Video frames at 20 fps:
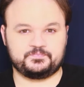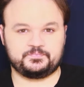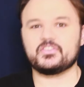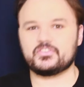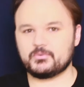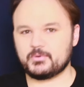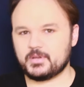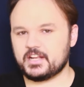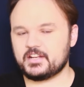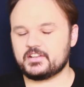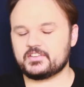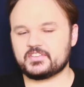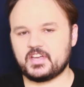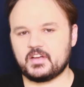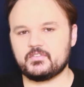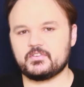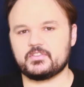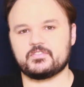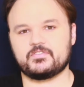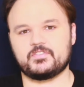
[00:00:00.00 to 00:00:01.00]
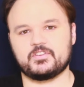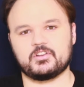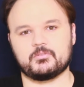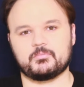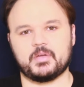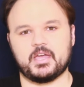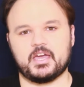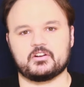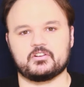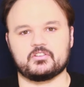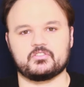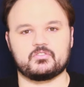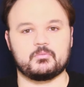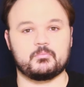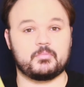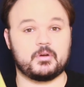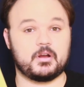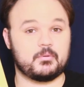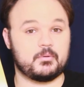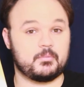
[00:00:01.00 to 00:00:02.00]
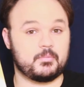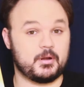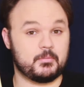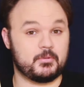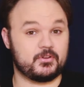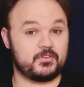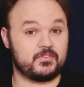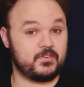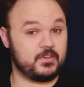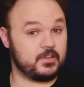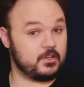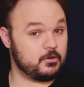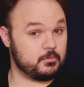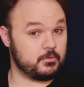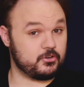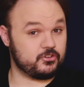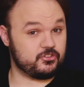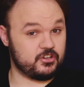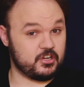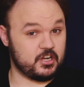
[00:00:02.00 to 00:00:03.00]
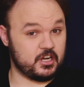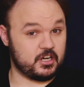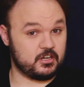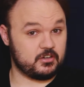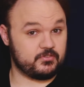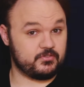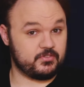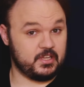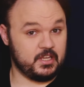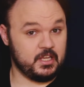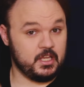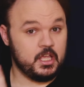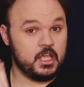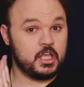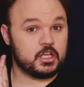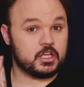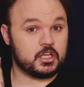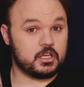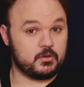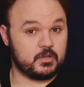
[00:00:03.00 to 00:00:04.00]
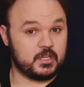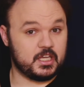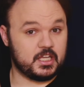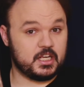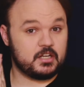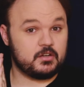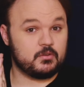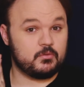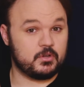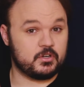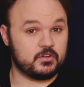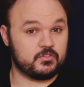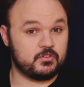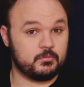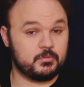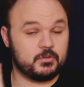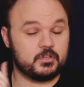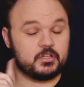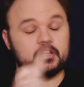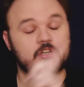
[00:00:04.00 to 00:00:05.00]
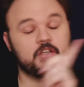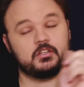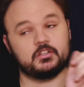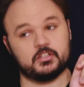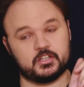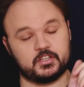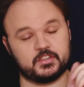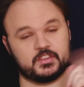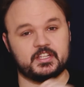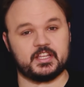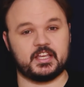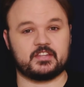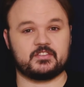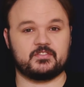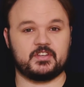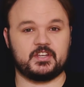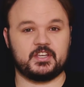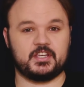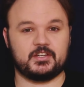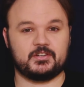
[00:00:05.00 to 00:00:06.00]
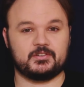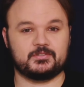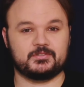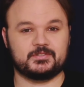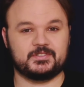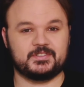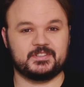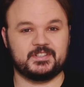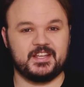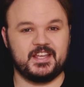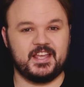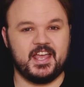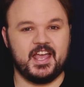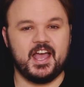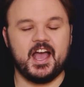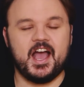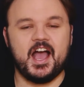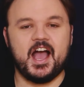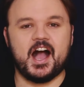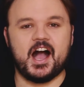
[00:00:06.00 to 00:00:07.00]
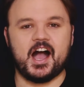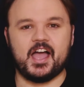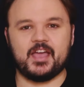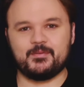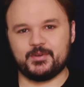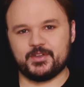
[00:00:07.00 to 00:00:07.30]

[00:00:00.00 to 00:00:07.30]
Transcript: So when I discovered the finger patterns from Barbara Barber's Fingerboard Geography, go get it, wonderful book, look at the last video, I